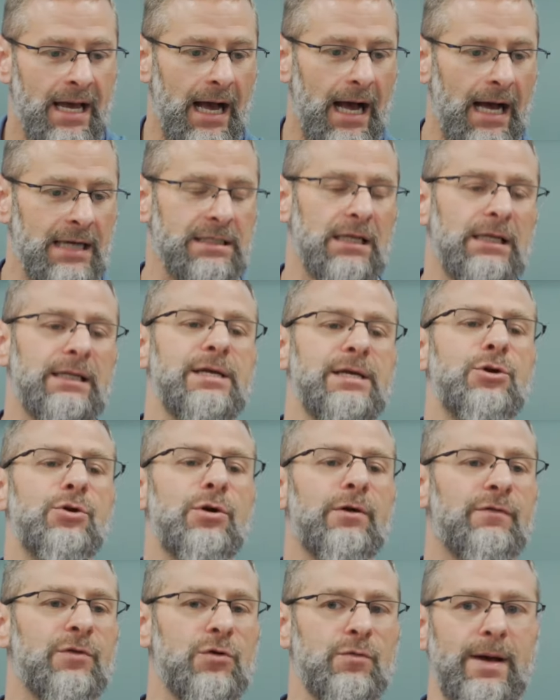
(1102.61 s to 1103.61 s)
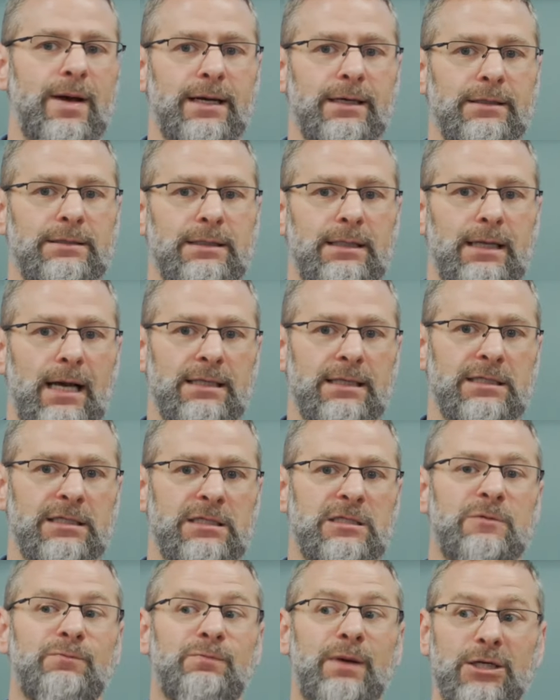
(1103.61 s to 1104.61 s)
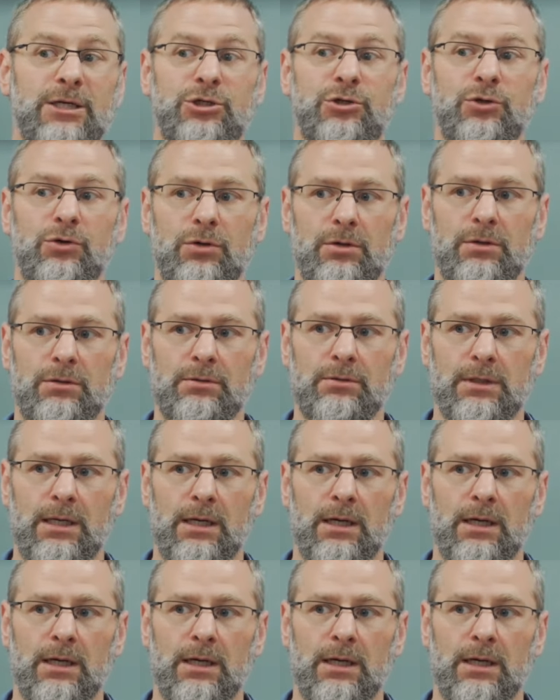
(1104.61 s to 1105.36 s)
as a leader of humanity, as a special